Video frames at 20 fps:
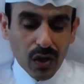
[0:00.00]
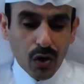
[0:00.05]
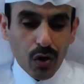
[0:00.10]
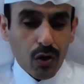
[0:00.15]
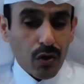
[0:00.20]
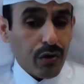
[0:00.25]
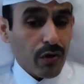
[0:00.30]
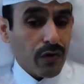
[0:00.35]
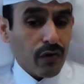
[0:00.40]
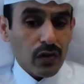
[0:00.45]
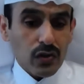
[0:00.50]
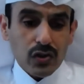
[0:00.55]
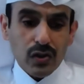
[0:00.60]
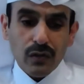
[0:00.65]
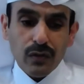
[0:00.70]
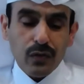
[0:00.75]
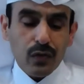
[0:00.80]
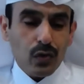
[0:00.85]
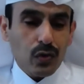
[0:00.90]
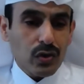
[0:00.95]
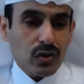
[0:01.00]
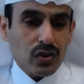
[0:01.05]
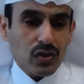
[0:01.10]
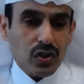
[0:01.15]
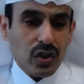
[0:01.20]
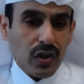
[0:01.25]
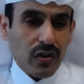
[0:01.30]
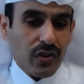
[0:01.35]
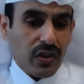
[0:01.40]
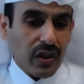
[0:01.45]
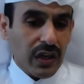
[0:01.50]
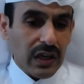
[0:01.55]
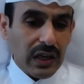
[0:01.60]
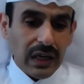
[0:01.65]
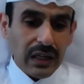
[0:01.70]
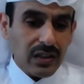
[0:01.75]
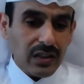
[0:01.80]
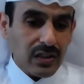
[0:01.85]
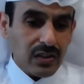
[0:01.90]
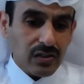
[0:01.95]
although fossil fuel is not the
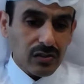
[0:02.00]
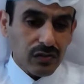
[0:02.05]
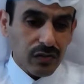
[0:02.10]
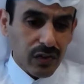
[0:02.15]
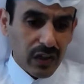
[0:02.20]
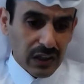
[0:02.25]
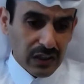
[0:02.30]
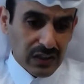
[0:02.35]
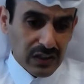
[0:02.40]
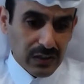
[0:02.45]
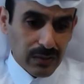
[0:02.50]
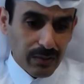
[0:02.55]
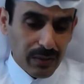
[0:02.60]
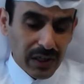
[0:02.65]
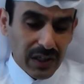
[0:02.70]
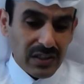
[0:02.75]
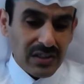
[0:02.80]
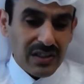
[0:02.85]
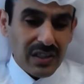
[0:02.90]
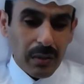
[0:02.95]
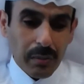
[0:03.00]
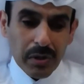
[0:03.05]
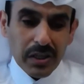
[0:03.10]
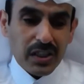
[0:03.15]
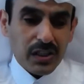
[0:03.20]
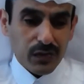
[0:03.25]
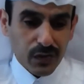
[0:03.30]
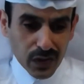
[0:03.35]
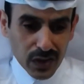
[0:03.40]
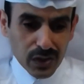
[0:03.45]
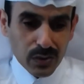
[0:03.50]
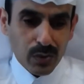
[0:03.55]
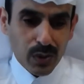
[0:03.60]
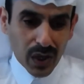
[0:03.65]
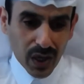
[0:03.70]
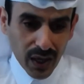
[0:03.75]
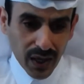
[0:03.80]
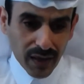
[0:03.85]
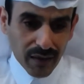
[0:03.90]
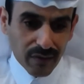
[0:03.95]
greatest fix, but it's the best fix we
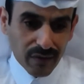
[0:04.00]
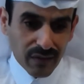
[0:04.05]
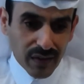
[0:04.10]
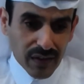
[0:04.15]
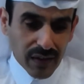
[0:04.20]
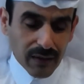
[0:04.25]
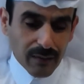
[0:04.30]
have